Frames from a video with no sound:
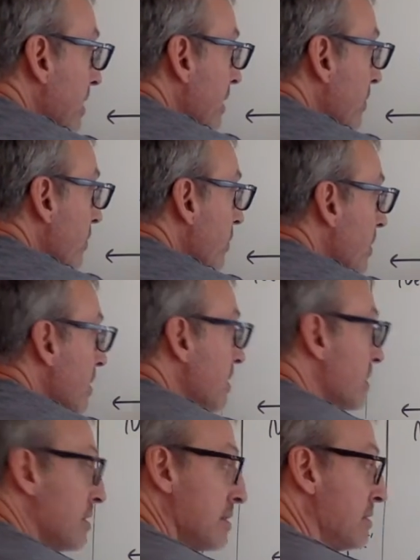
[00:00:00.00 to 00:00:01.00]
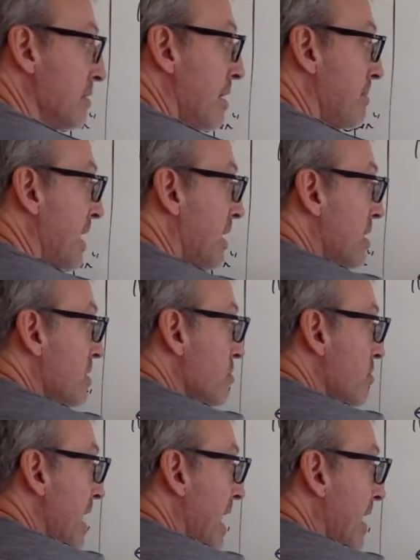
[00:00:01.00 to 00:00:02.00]
this. I'm not going to
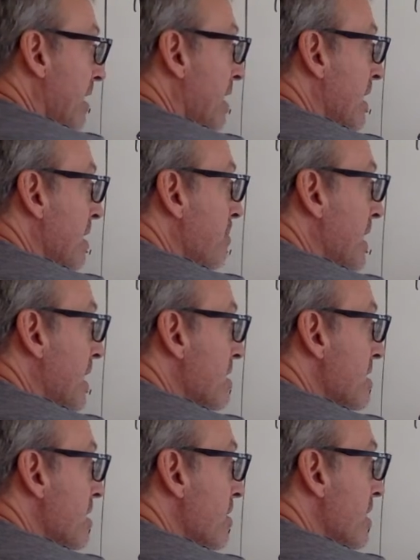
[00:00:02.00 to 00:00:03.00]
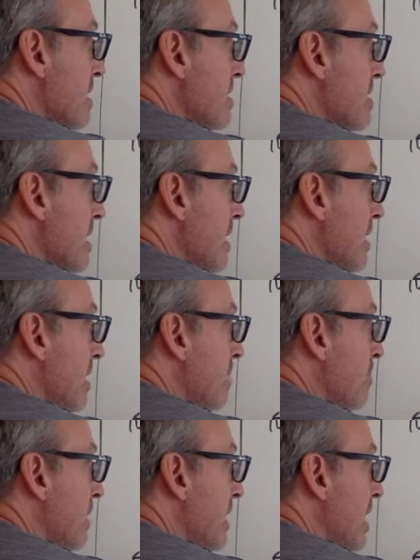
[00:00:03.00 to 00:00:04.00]
do that because there is an
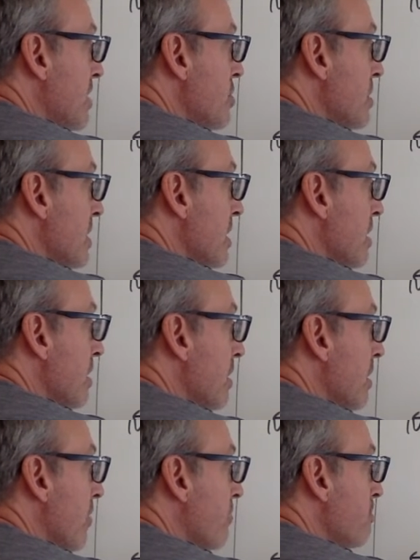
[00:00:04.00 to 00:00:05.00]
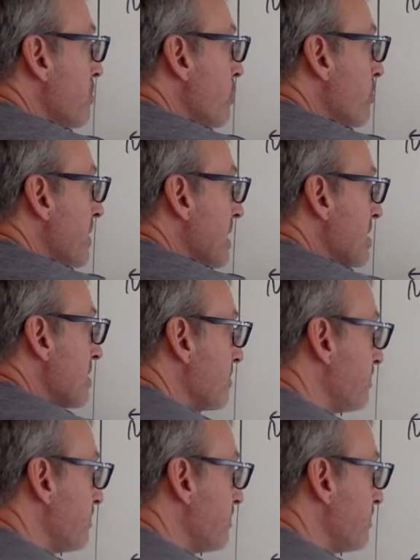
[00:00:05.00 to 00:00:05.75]
implication here of movement.